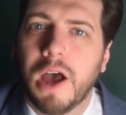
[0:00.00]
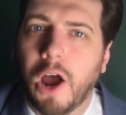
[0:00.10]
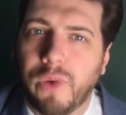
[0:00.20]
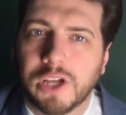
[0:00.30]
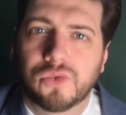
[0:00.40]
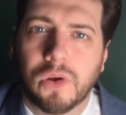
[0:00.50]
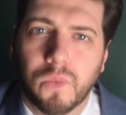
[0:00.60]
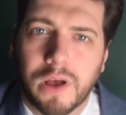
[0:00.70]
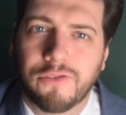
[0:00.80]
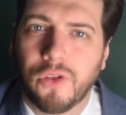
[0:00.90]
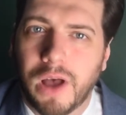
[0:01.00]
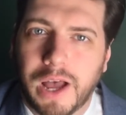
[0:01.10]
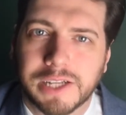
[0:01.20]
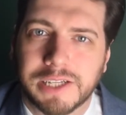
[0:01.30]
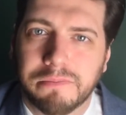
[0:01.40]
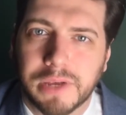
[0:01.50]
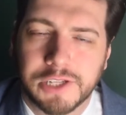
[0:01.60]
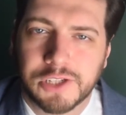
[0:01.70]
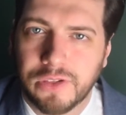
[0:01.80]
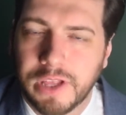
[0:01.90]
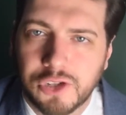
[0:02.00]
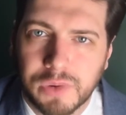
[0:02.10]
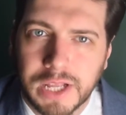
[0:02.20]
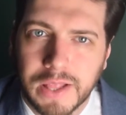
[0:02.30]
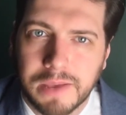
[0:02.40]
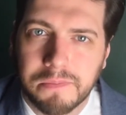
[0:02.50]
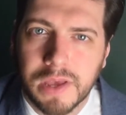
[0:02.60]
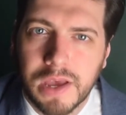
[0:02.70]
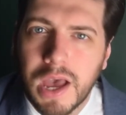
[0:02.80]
a restaurant wet floor accident personal injury claim.